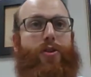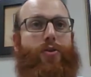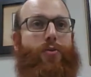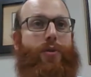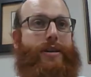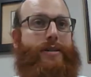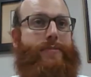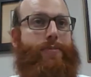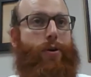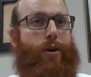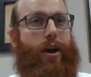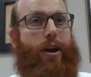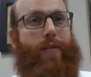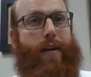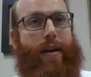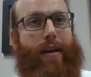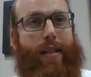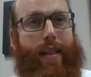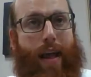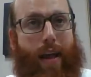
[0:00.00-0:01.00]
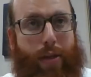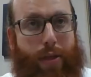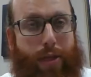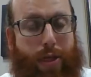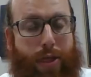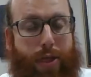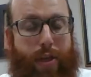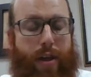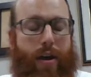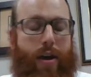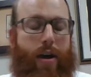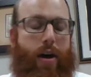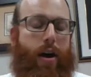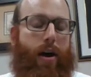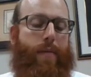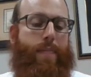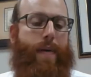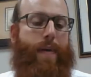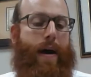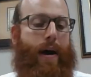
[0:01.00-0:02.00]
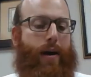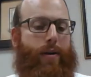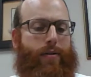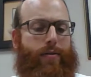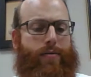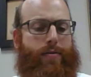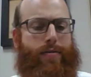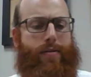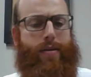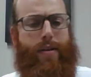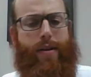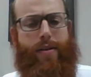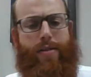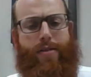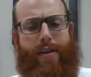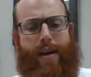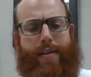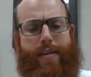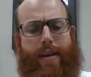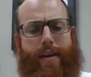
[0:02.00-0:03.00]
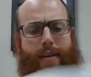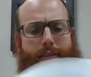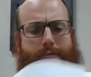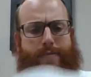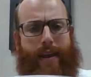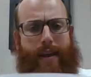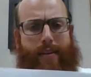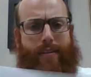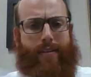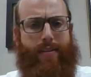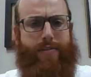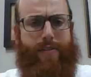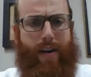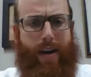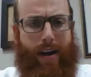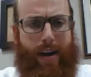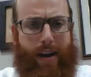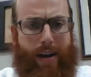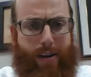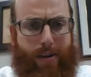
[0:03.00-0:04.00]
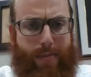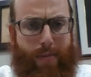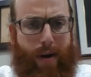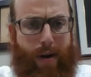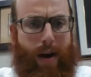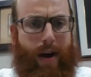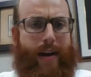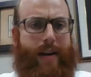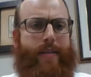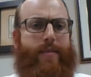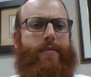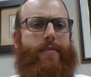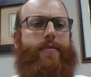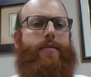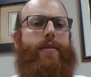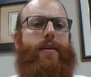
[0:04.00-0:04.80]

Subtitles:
We spoke at great length about the idea of sanctifying your mind